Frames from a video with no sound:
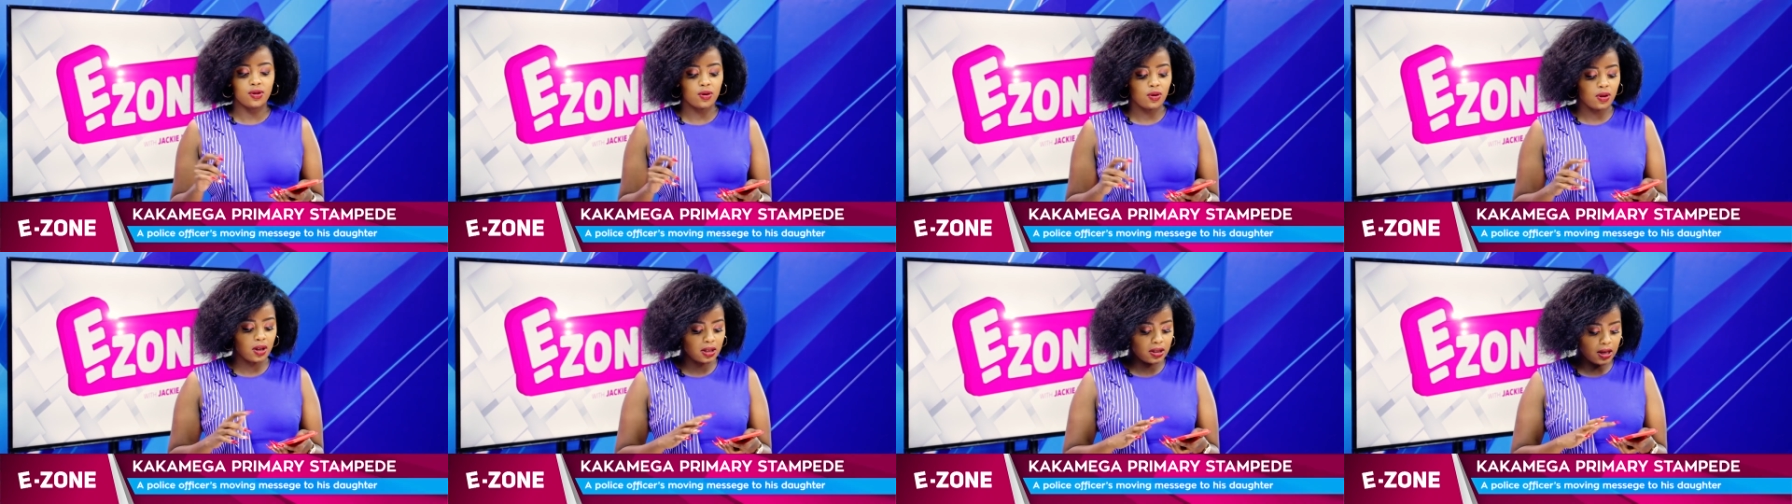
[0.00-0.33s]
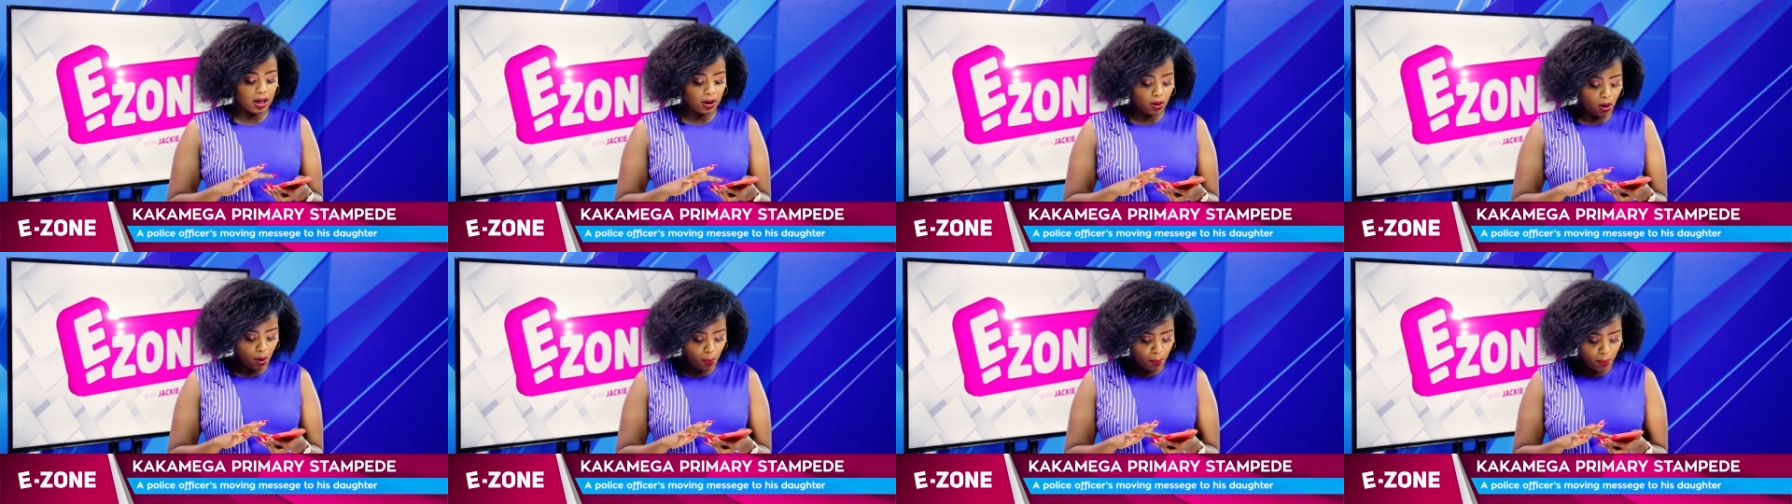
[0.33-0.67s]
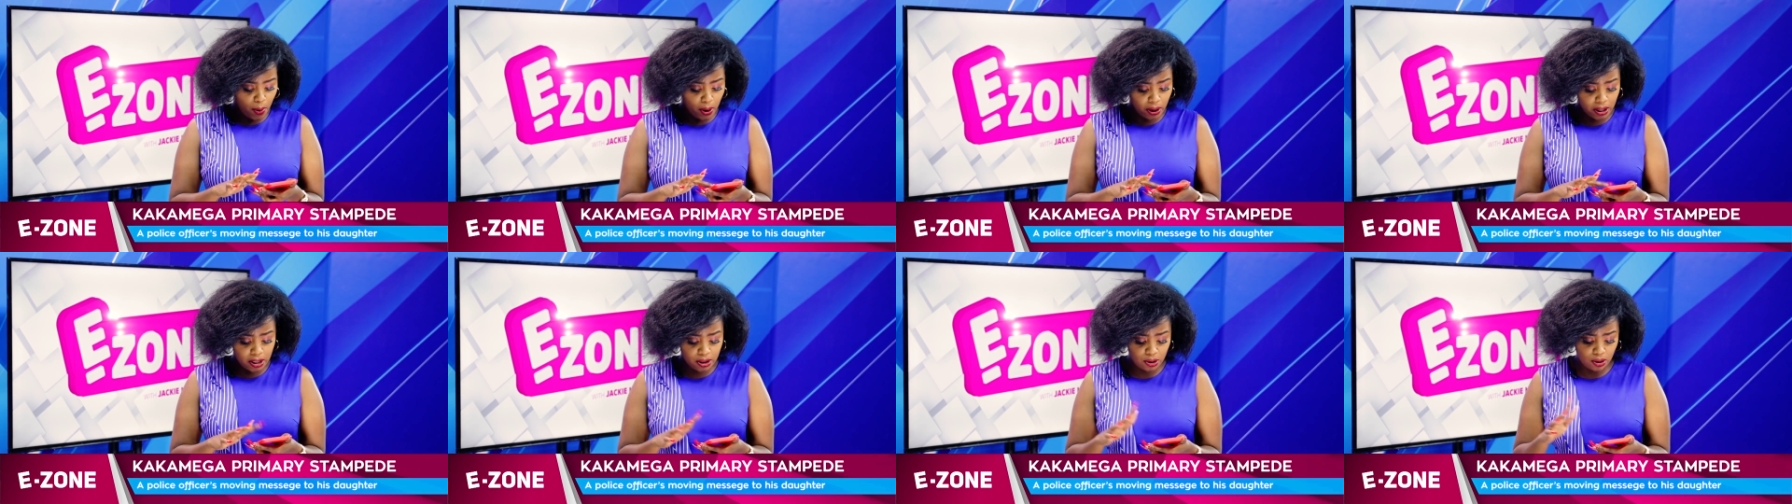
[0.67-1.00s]
So there's a
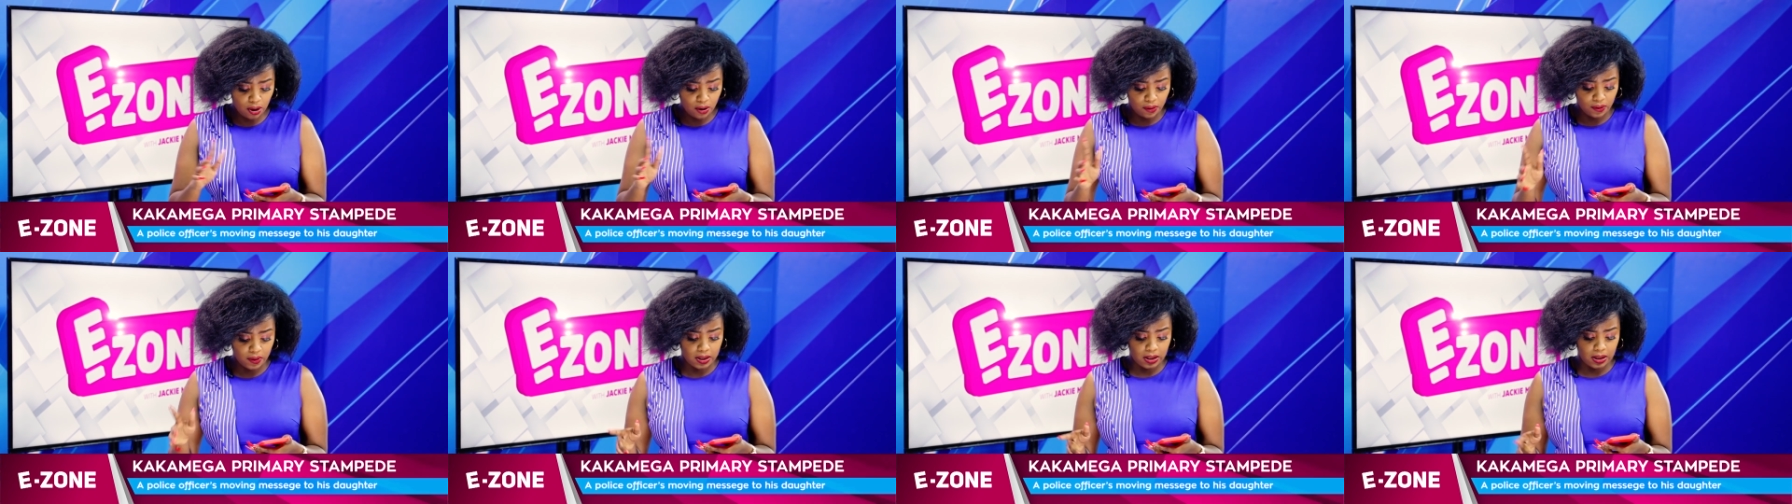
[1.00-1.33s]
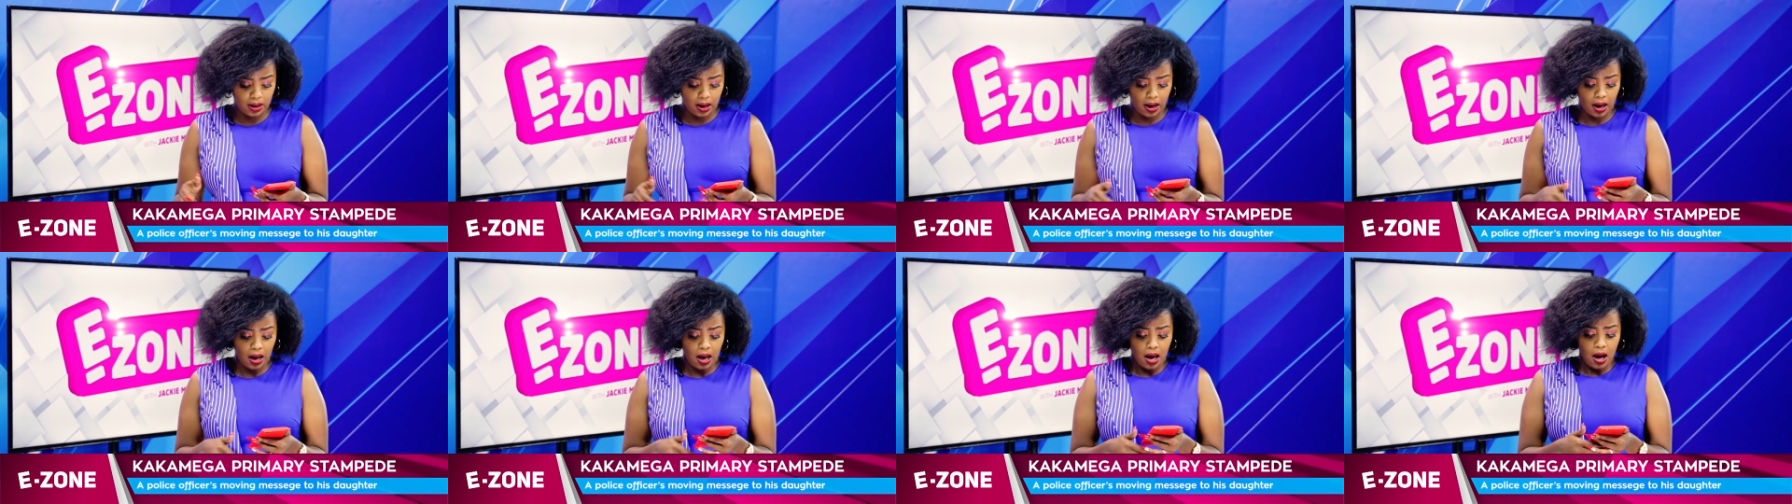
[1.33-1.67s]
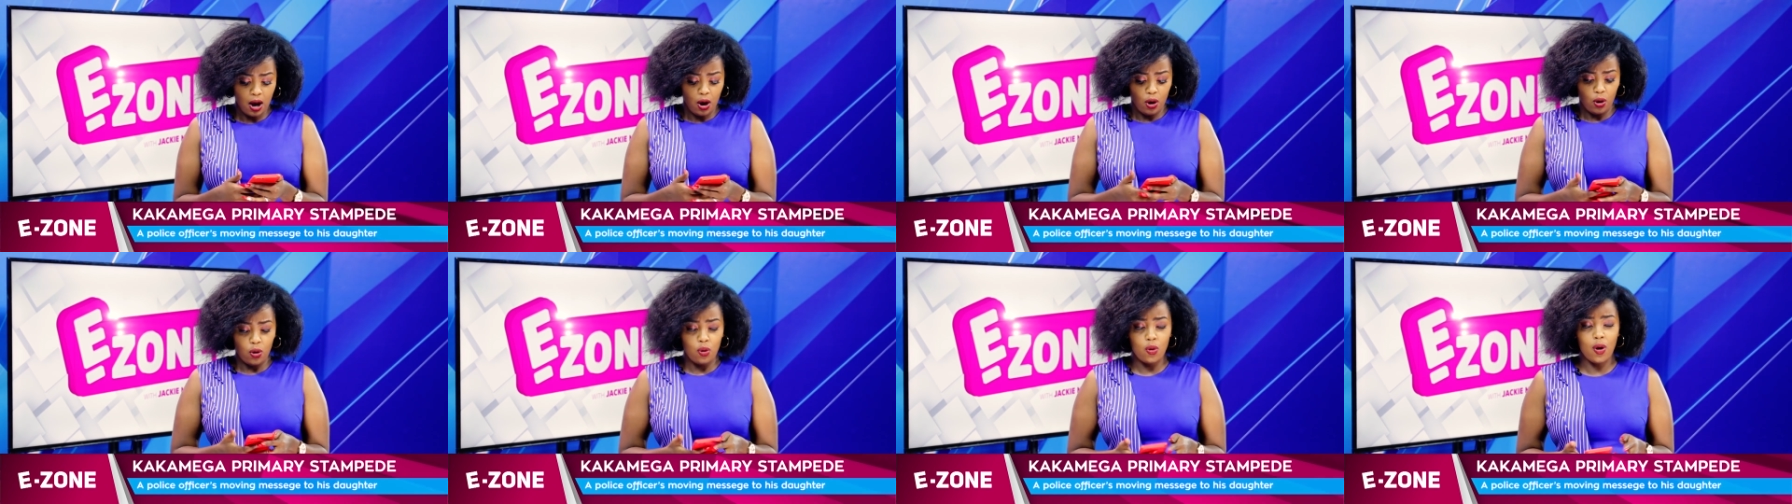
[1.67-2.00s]
police officer
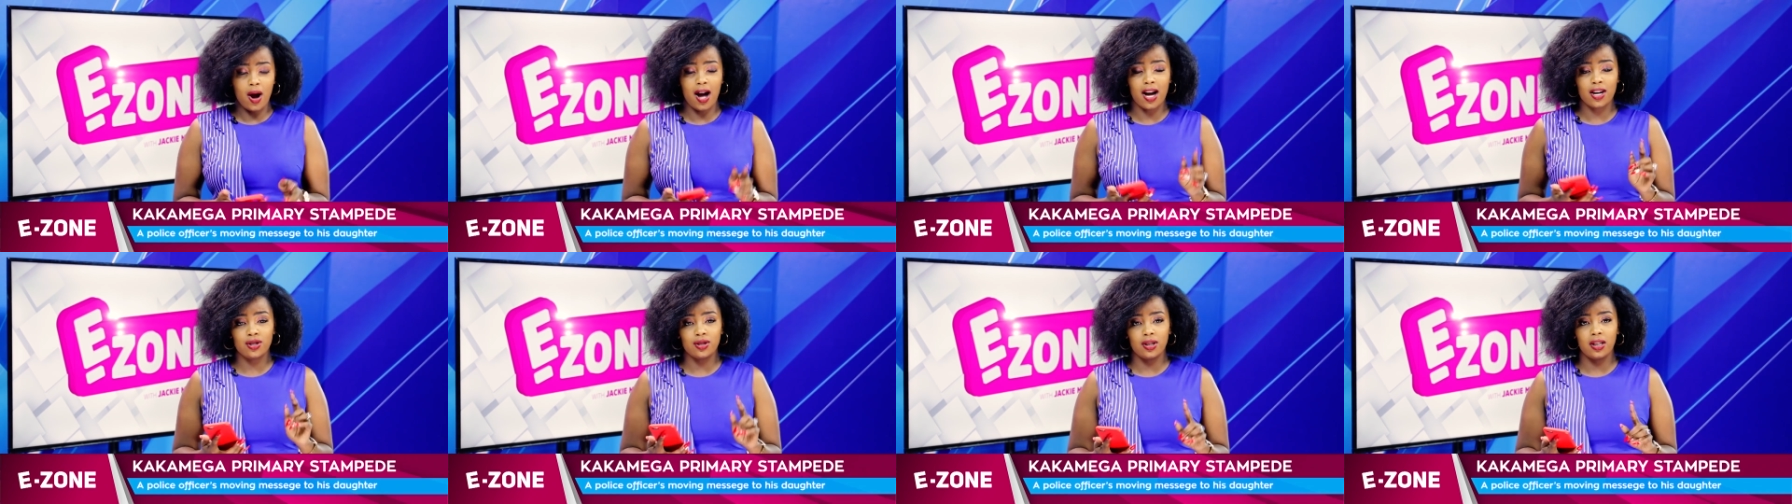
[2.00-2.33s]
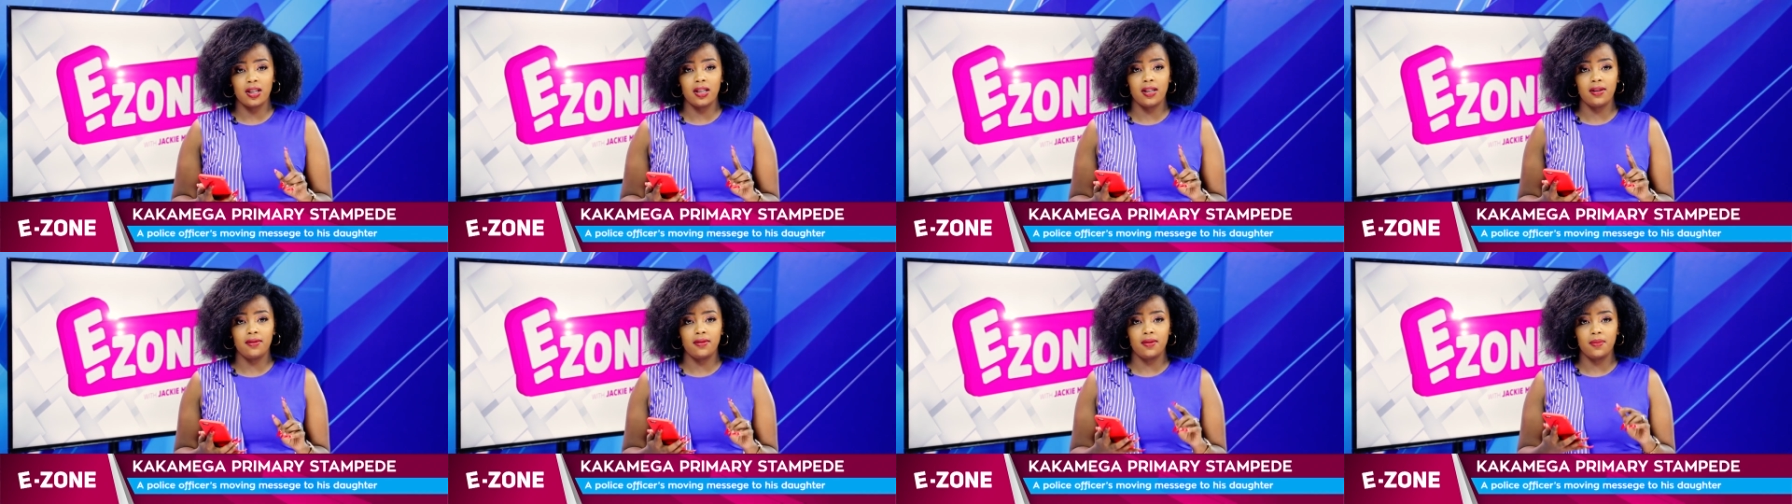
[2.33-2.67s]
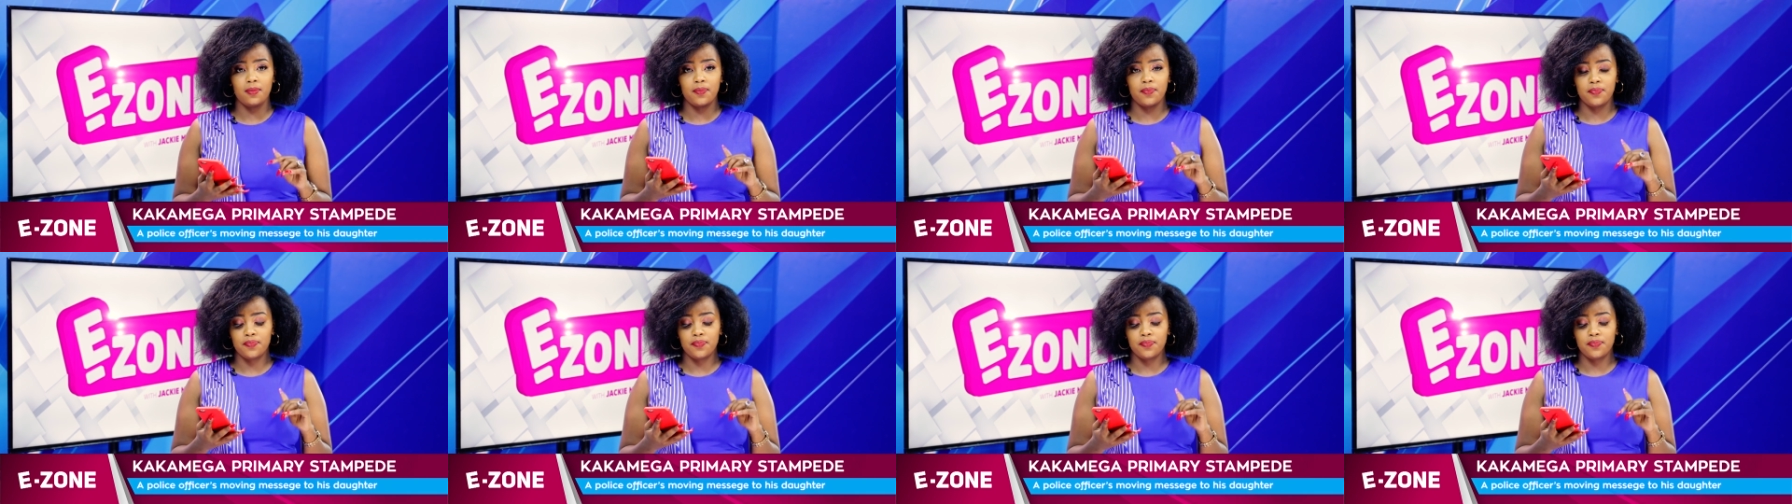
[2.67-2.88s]
who actually